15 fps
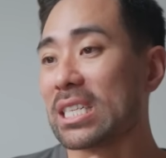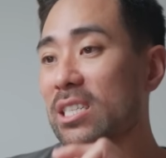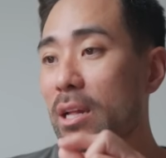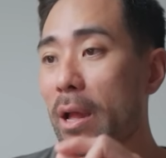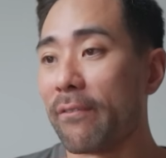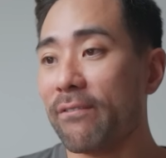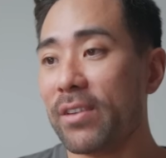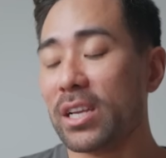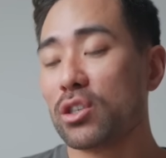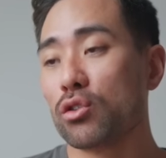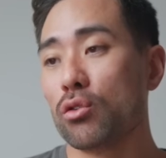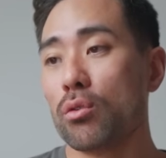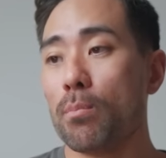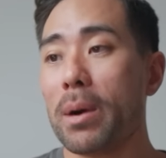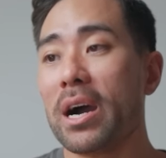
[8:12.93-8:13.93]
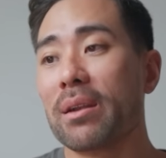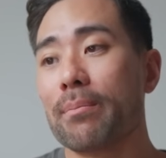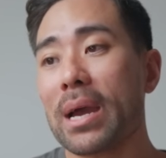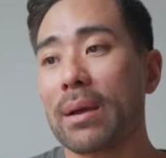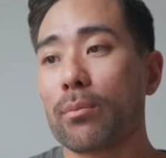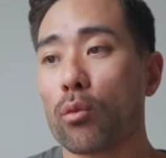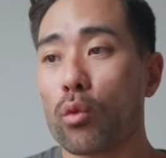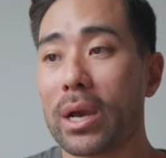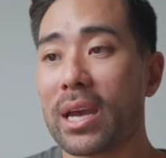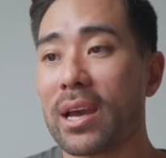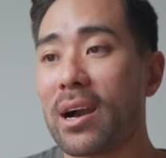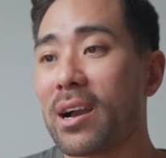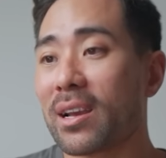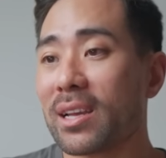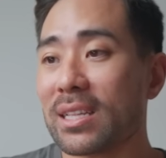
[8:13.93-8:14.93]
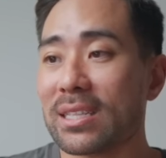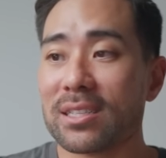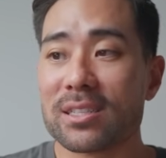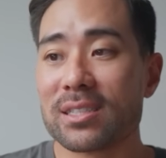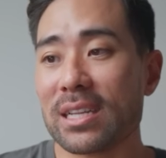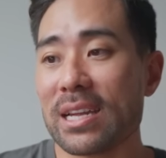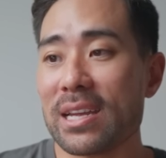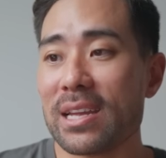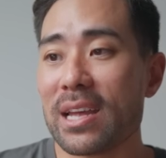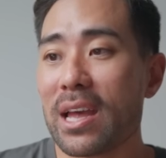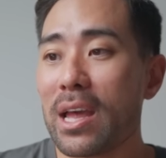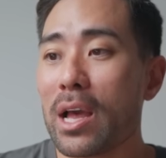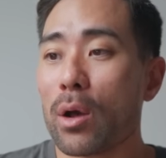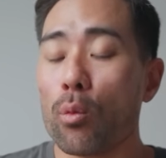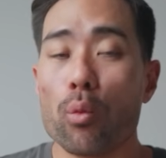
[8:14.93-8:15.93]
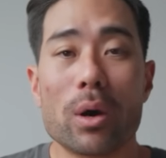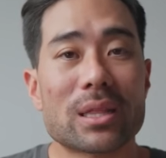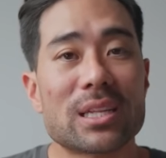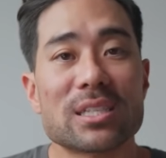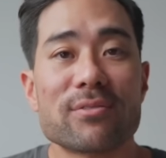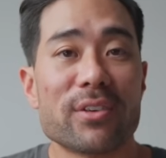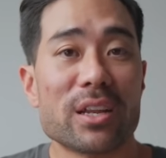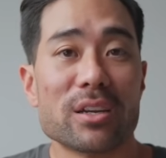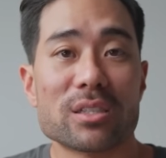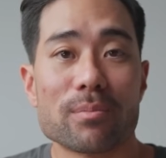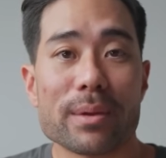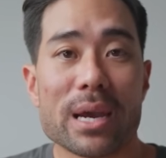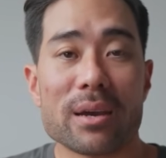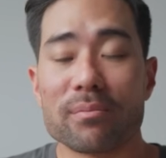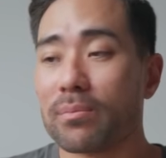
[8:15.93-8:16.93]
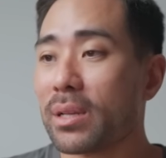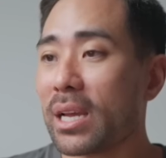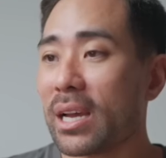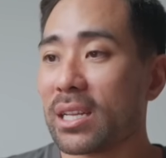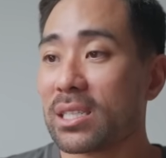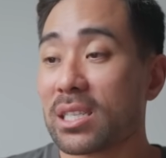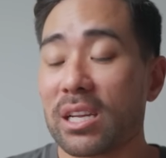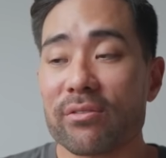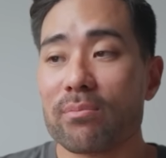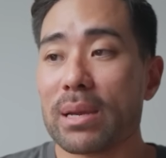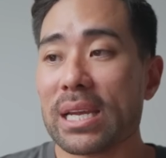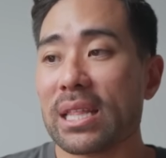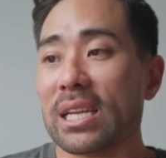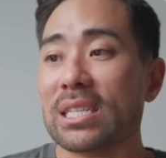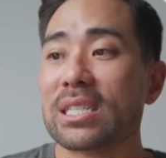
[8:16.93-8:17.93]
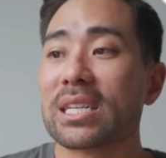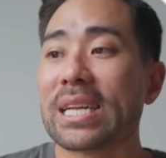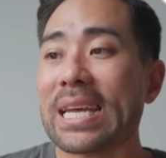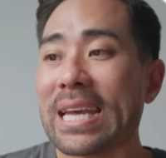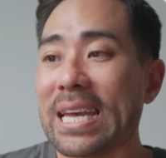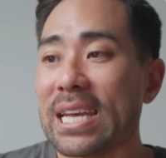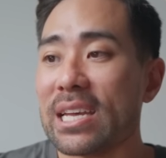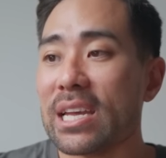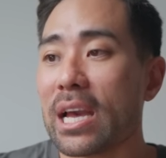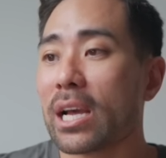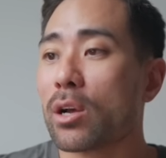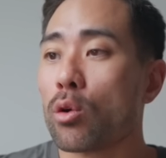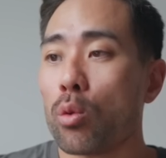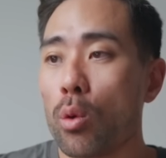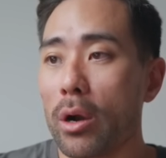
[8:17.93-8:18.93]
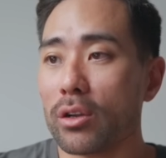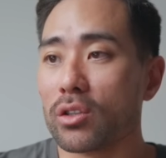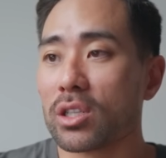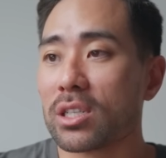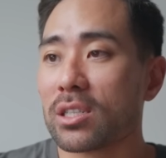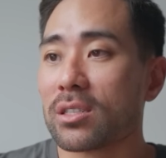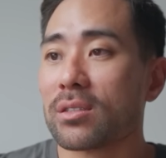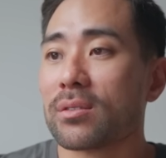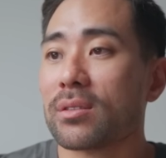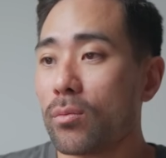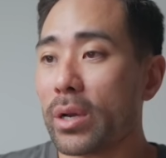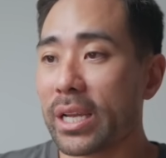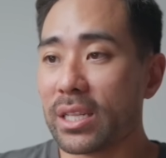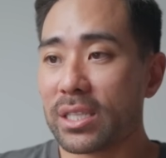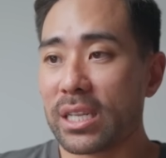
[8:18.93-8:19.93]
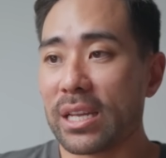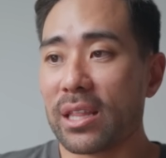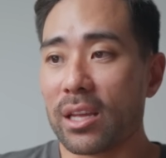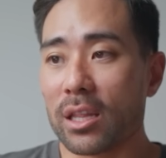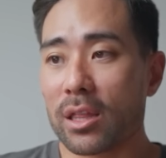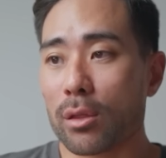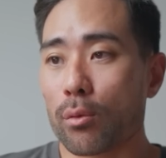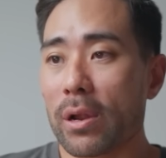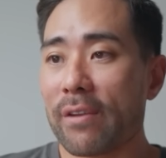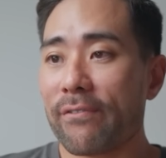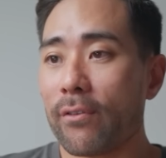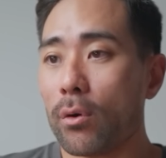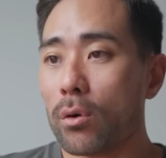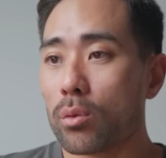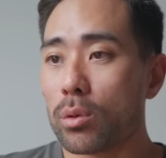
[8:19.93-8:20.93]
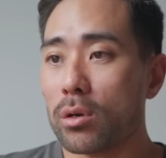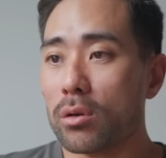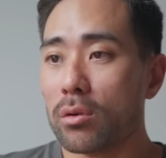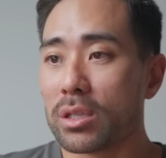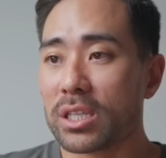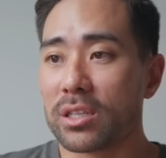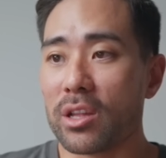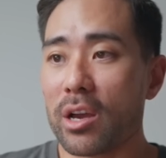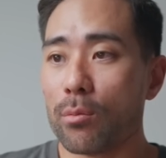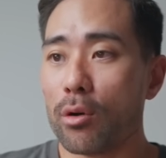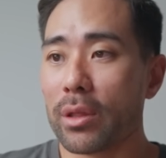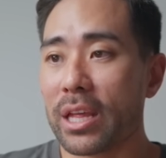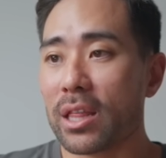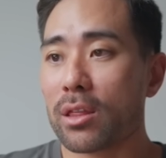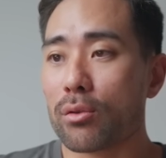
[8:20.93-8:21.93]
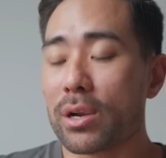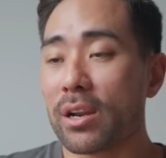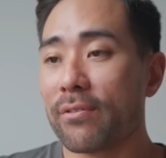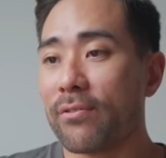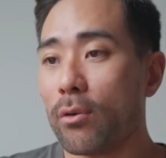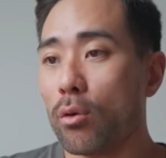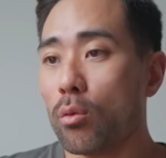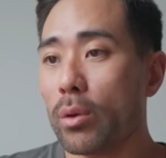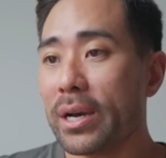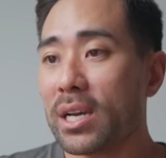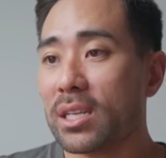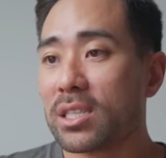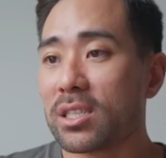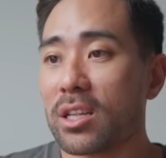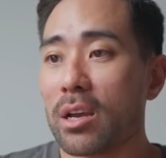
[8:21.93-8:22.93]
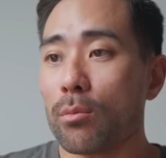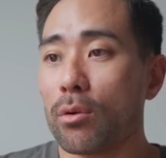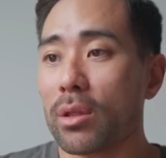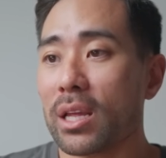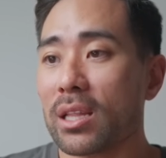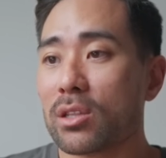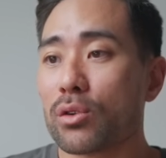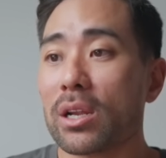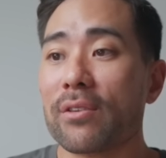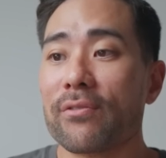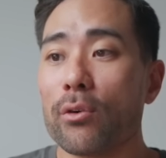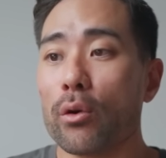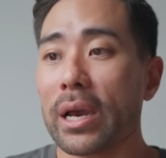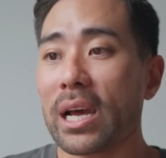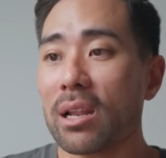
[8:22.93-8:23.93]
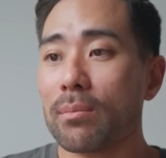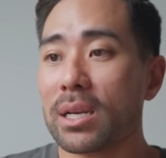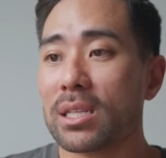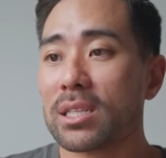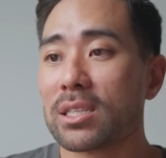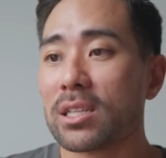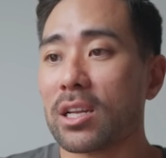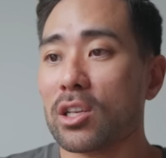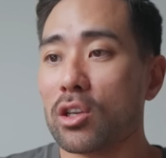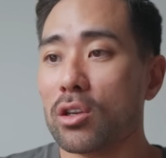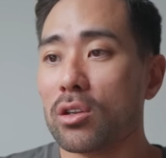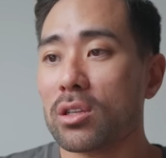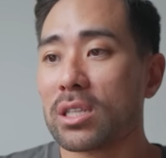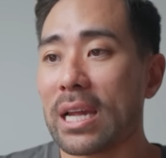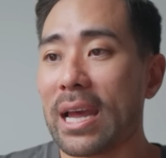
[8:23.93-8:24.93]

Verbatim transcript: this visual mind map where I can see what this video is about. It's given me these key quotes. We can see the three, four rule. It's no more than three to four words, no more than three to four elements, used